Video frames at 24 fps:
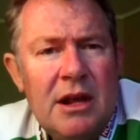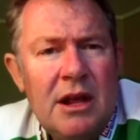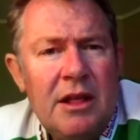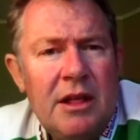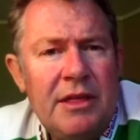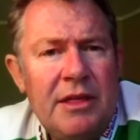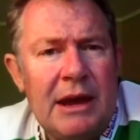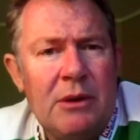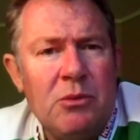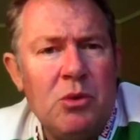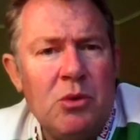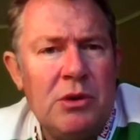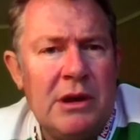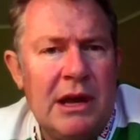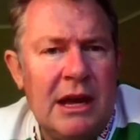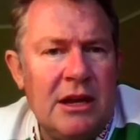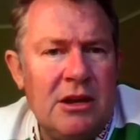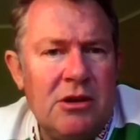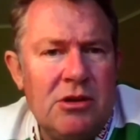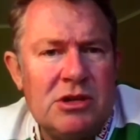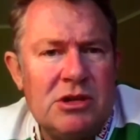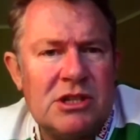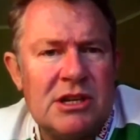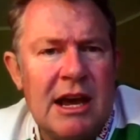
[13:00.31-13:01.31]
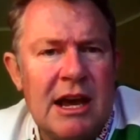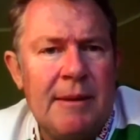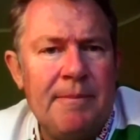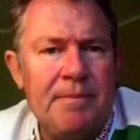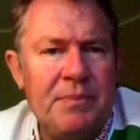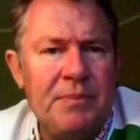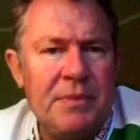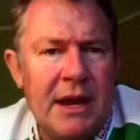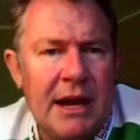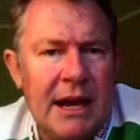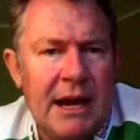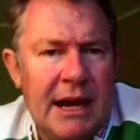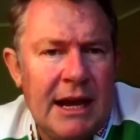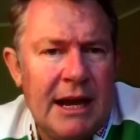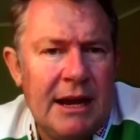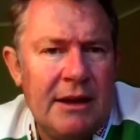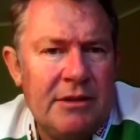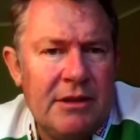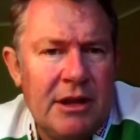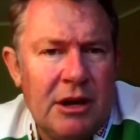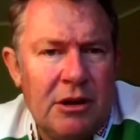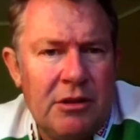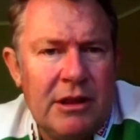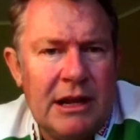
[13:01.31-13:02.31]
That will get you some.
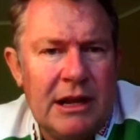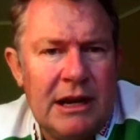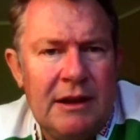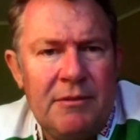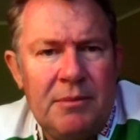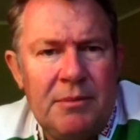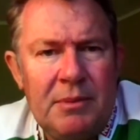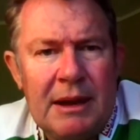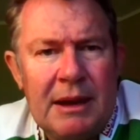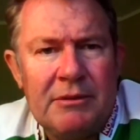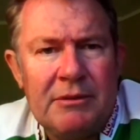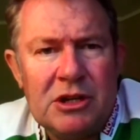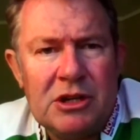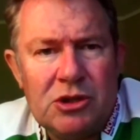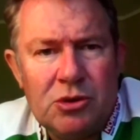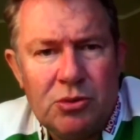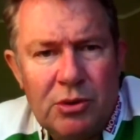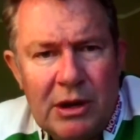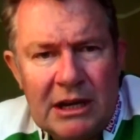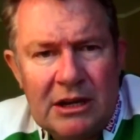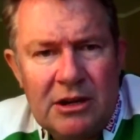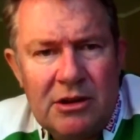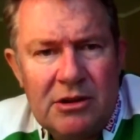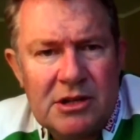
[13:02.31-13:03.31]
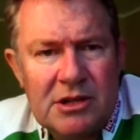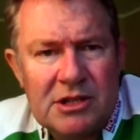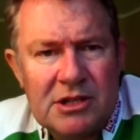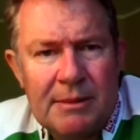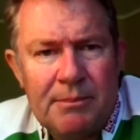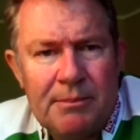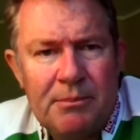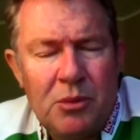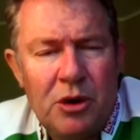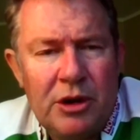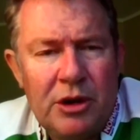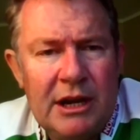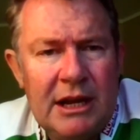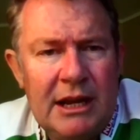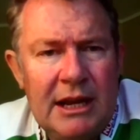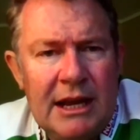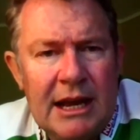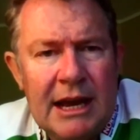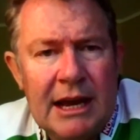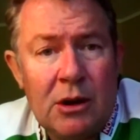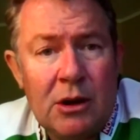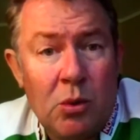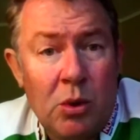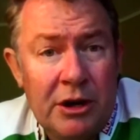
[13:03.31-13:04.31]
They'll either be able to direct you to somebody
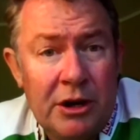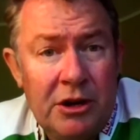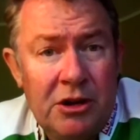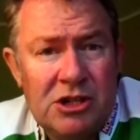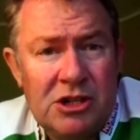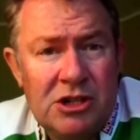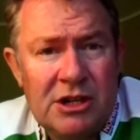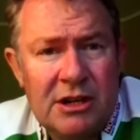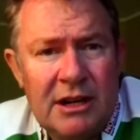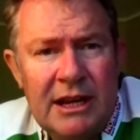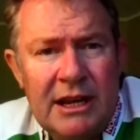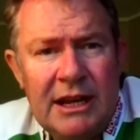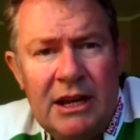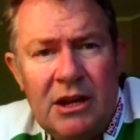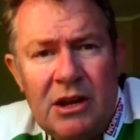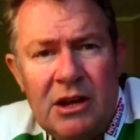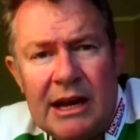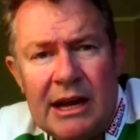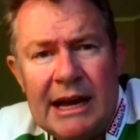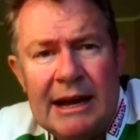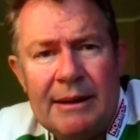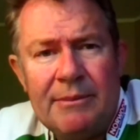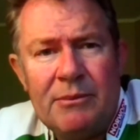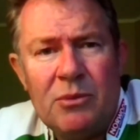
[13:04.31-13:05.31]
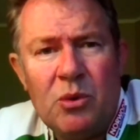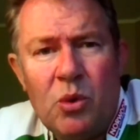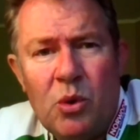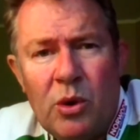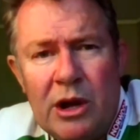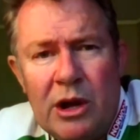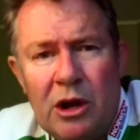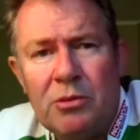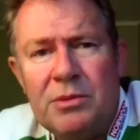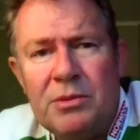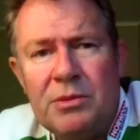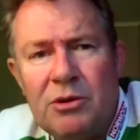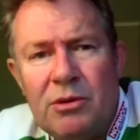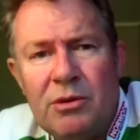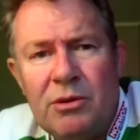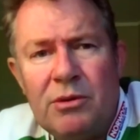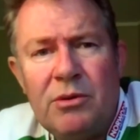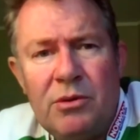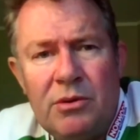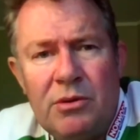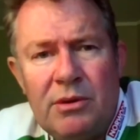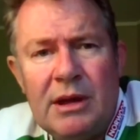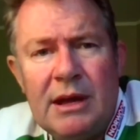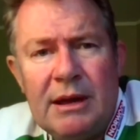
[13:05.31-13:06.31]
quite urgently or help you
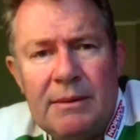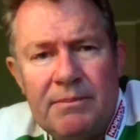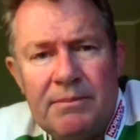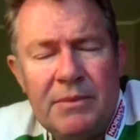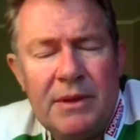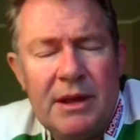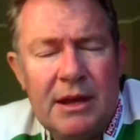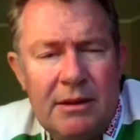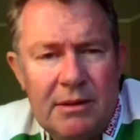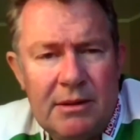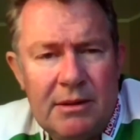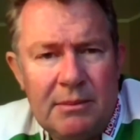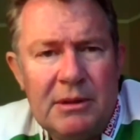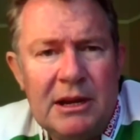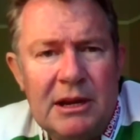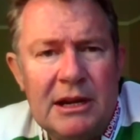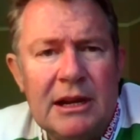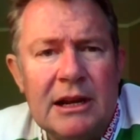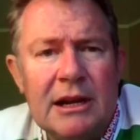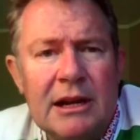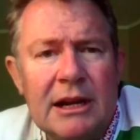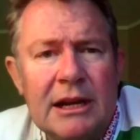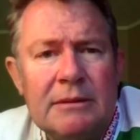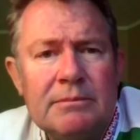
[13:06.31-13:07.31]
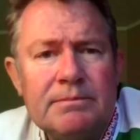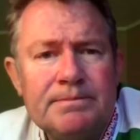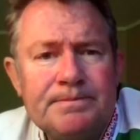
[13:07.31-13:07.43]
immediately.